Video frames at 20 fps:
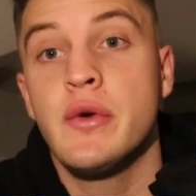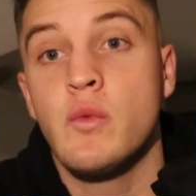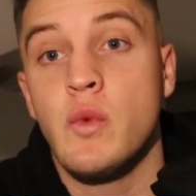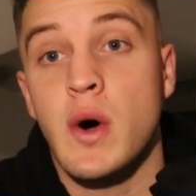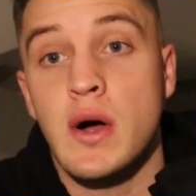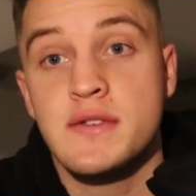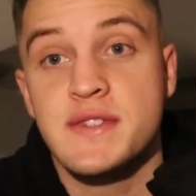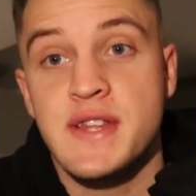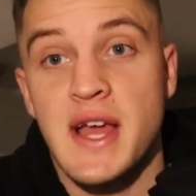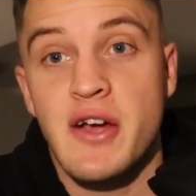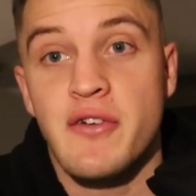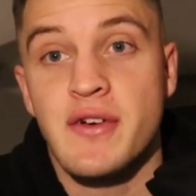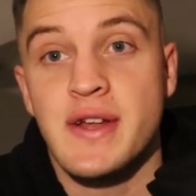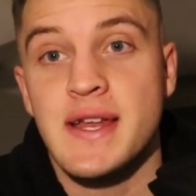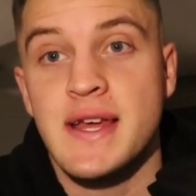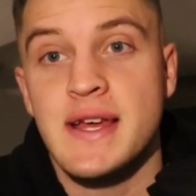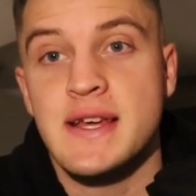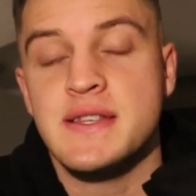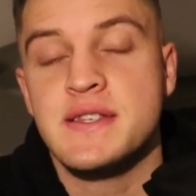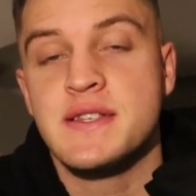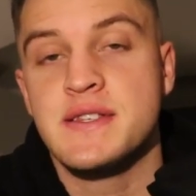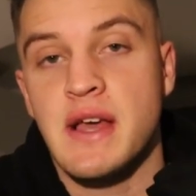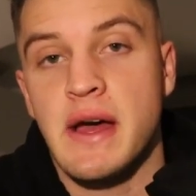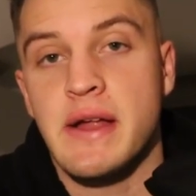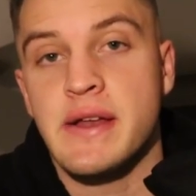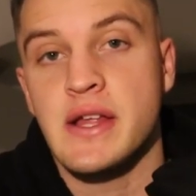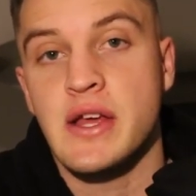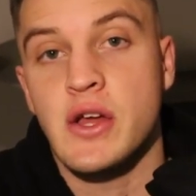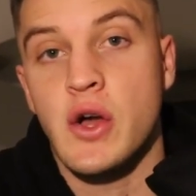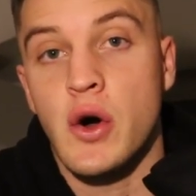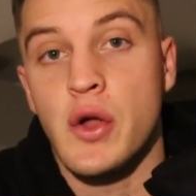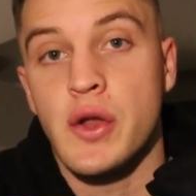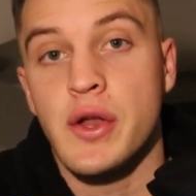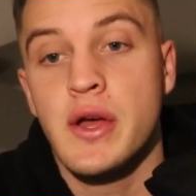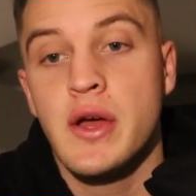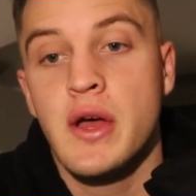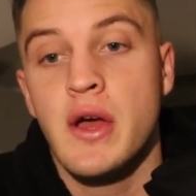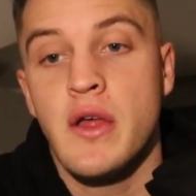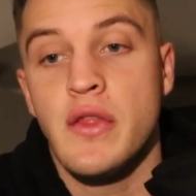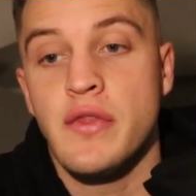Whilst Erin is sadly
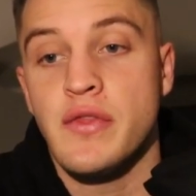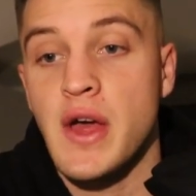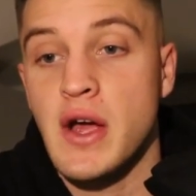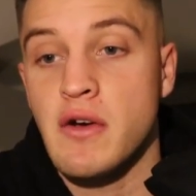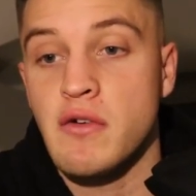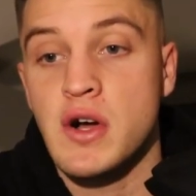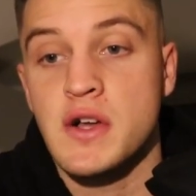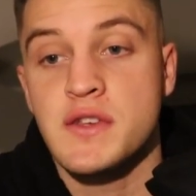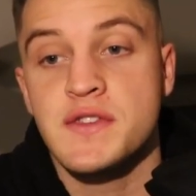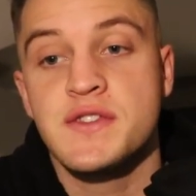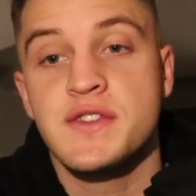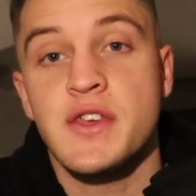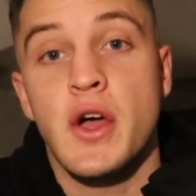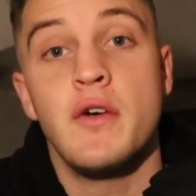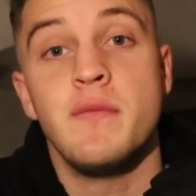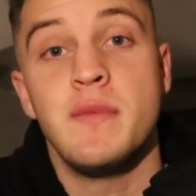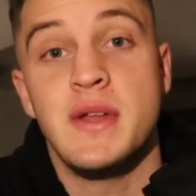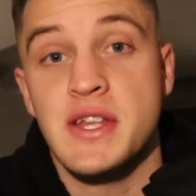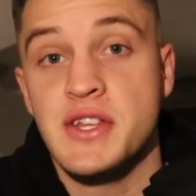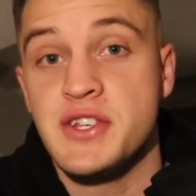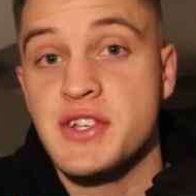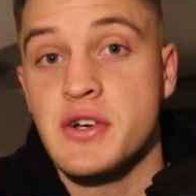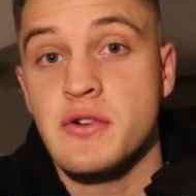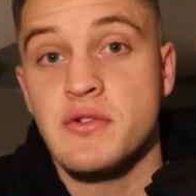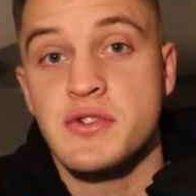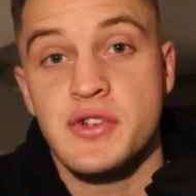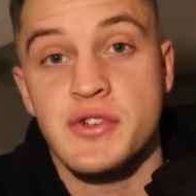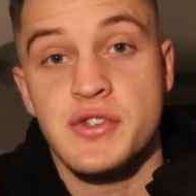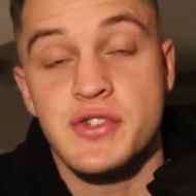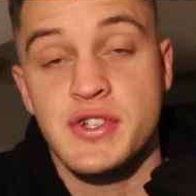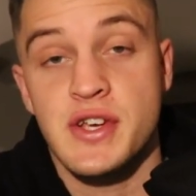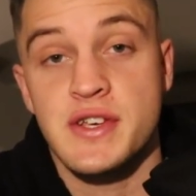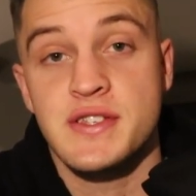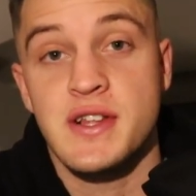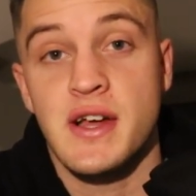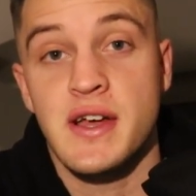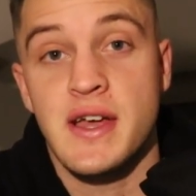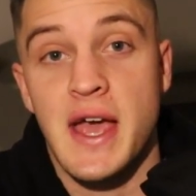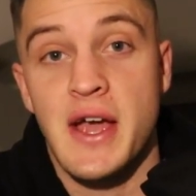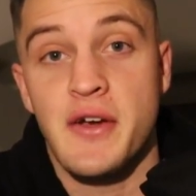gone, there are so many children
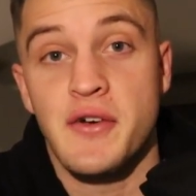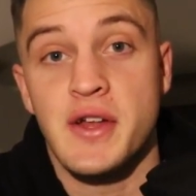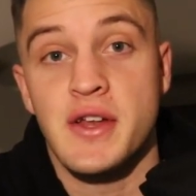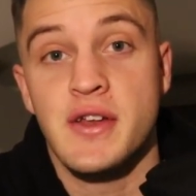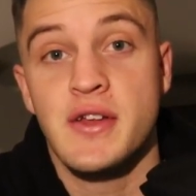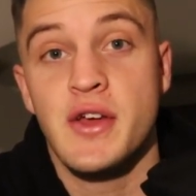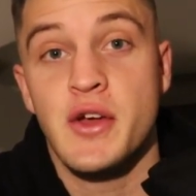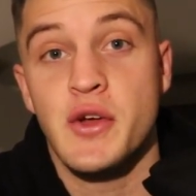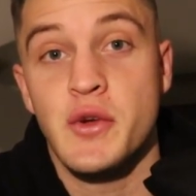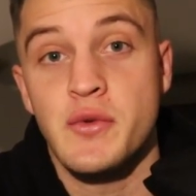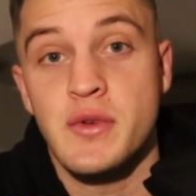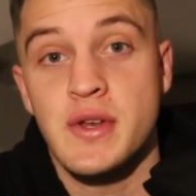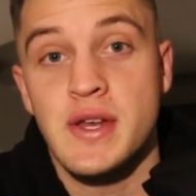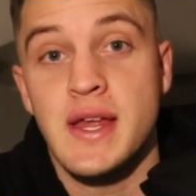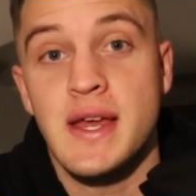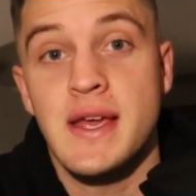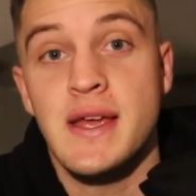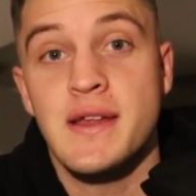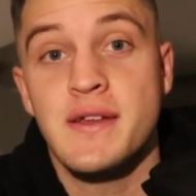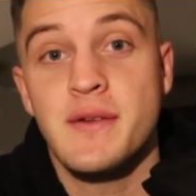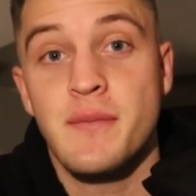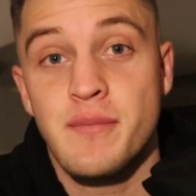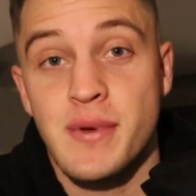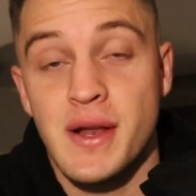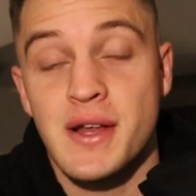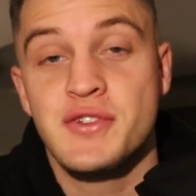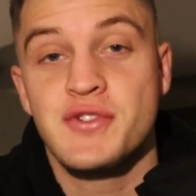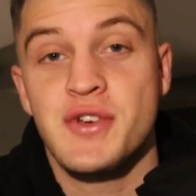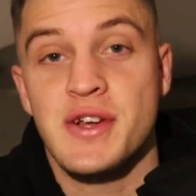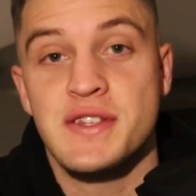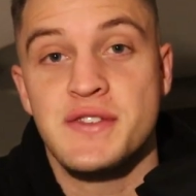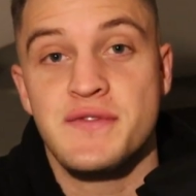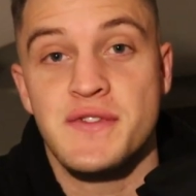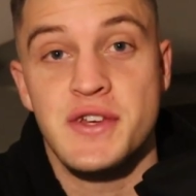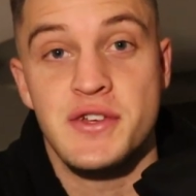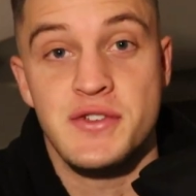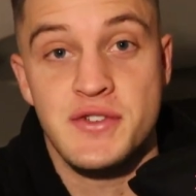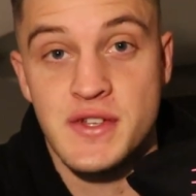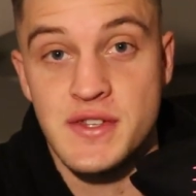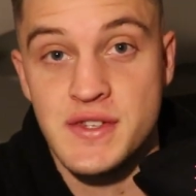just like Erin who need blood
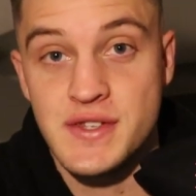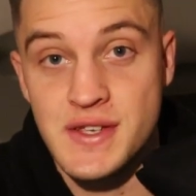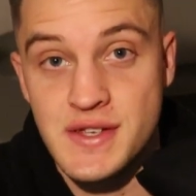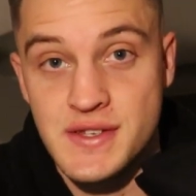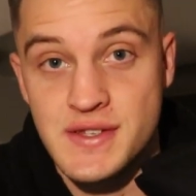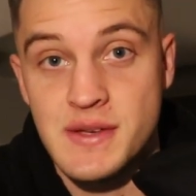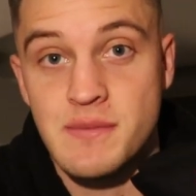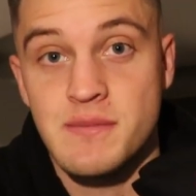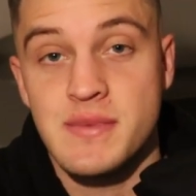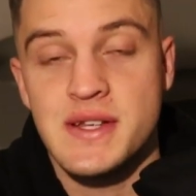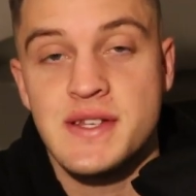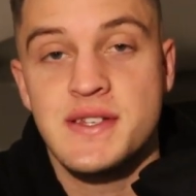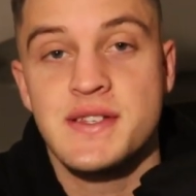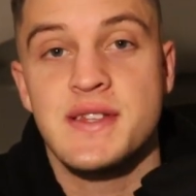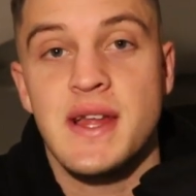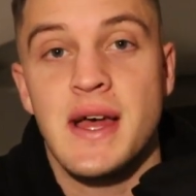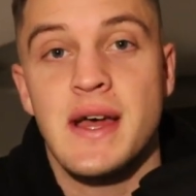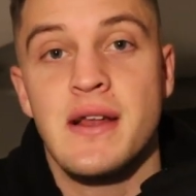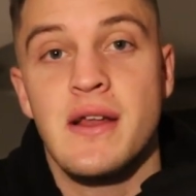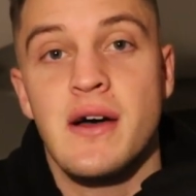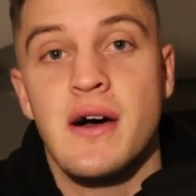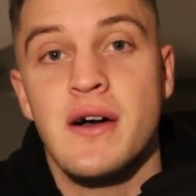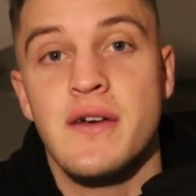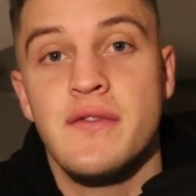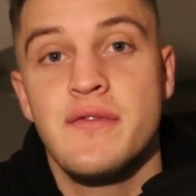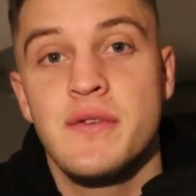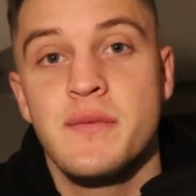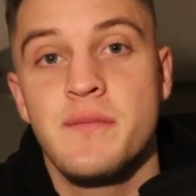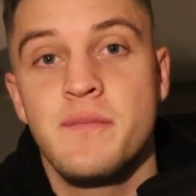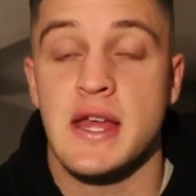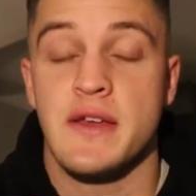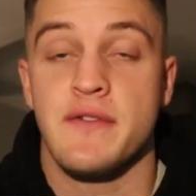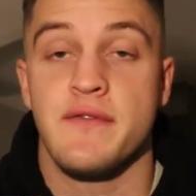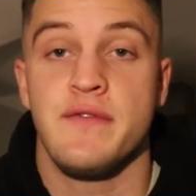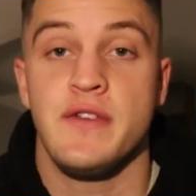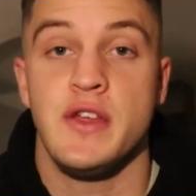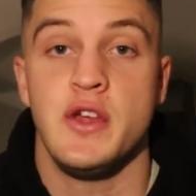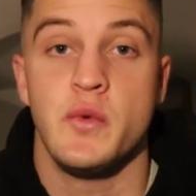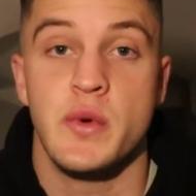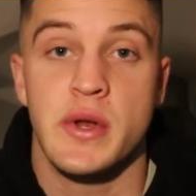transfusions simply to stay alive.
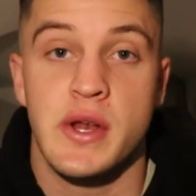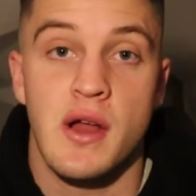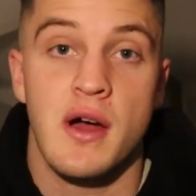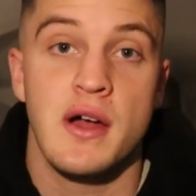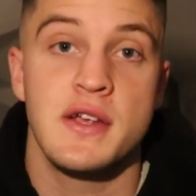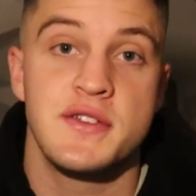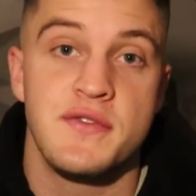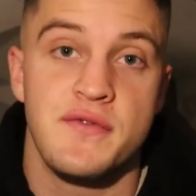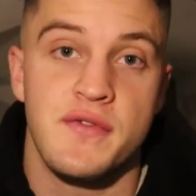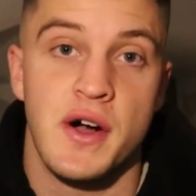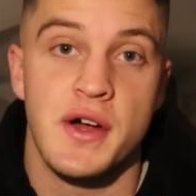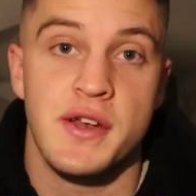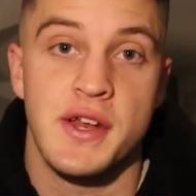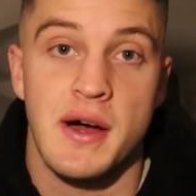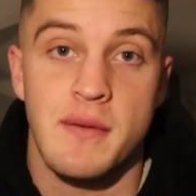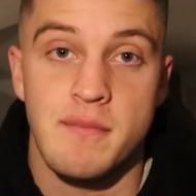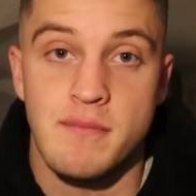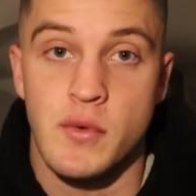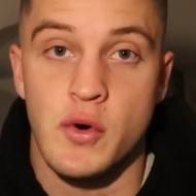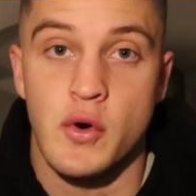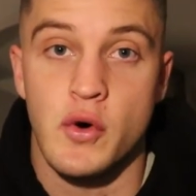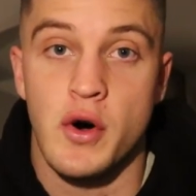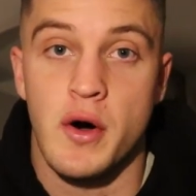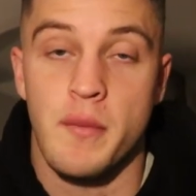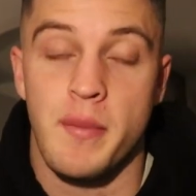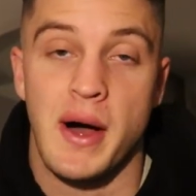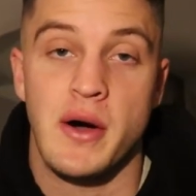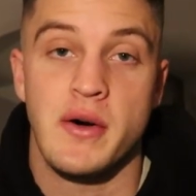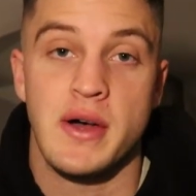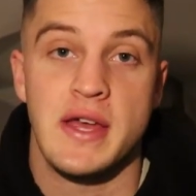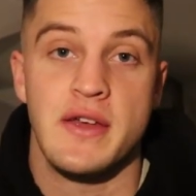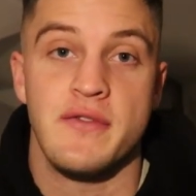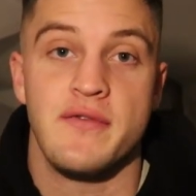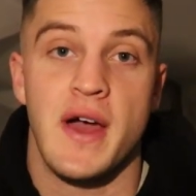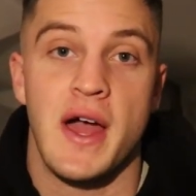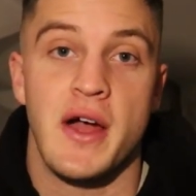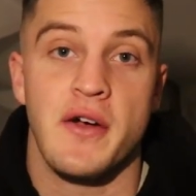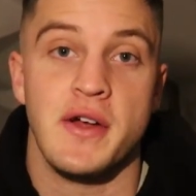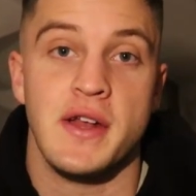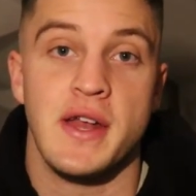If you would like to find out more about E
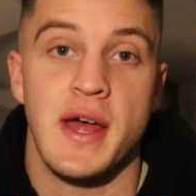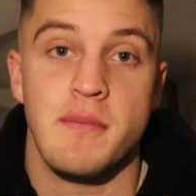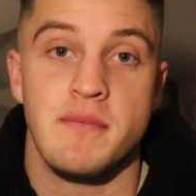for Erin